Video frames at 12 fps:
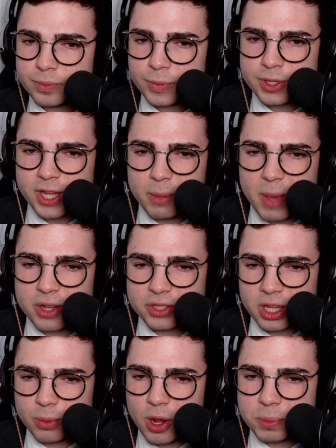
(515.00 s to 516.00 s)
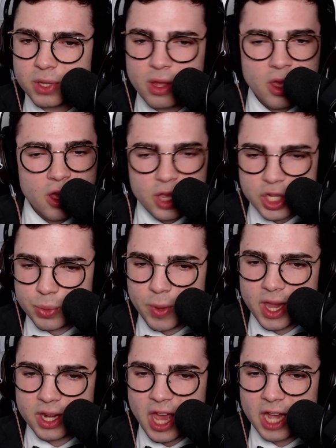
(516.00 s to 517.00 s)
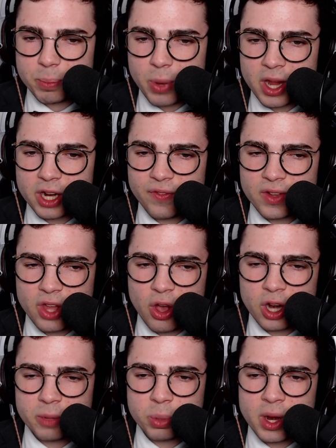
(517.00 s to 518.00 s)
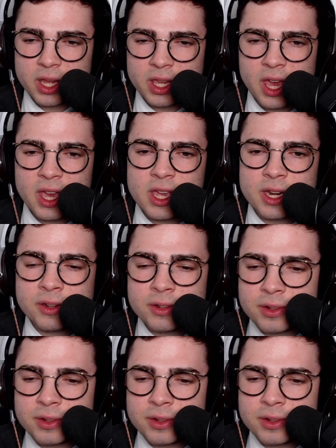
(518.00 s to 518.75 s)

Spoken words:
Shawn Michaels on the ropes. Swinging neck breaker from the Heartbreak Kid.